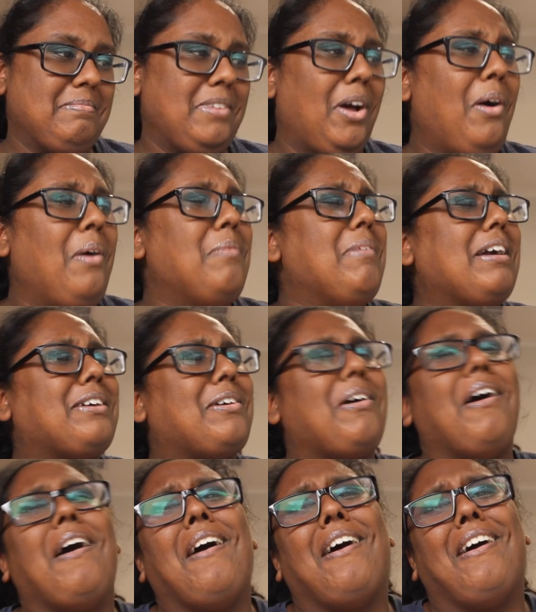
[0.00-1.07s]
Oh my
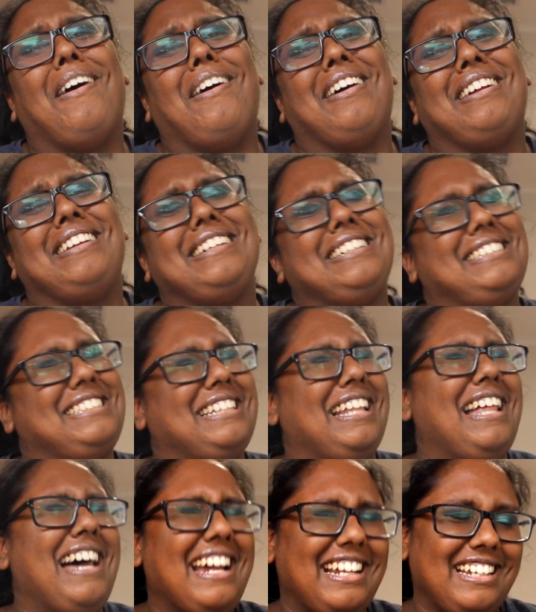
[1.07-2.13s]
god, it's
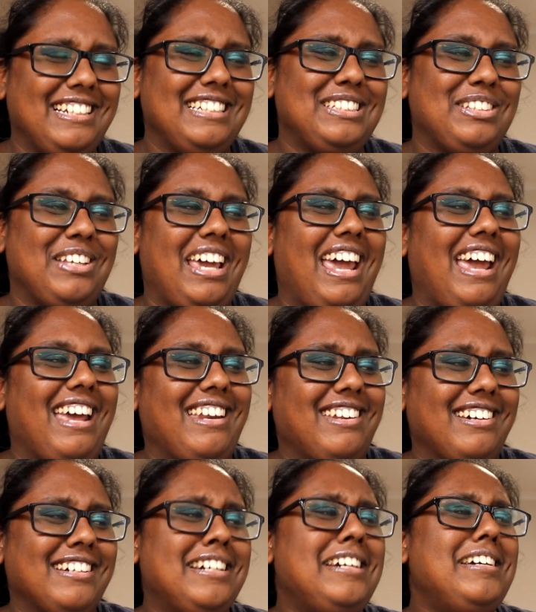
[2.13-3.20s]
like his
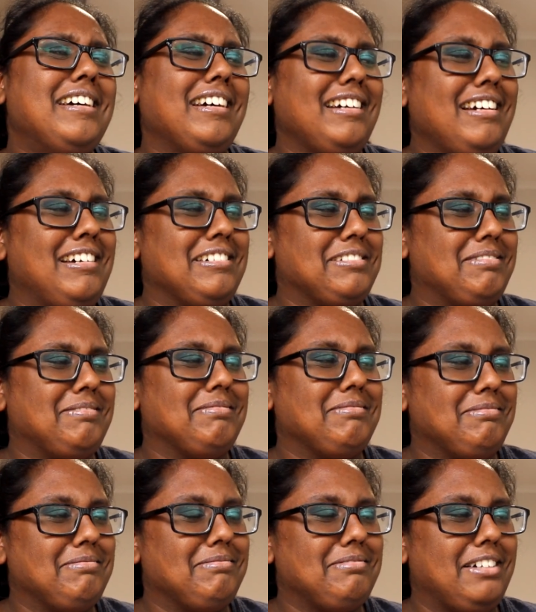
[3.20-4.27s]
head.
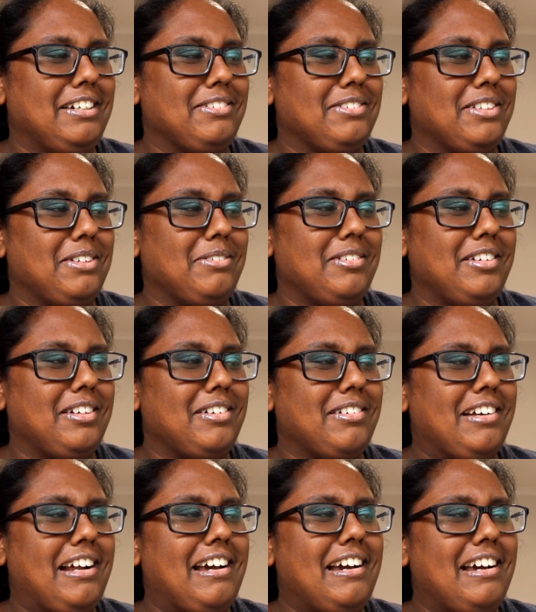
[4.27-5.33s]
Oh, I really want to
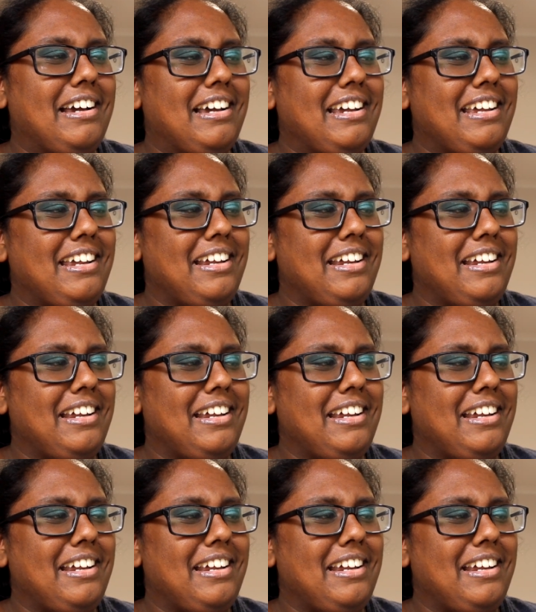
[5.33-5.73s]
cry.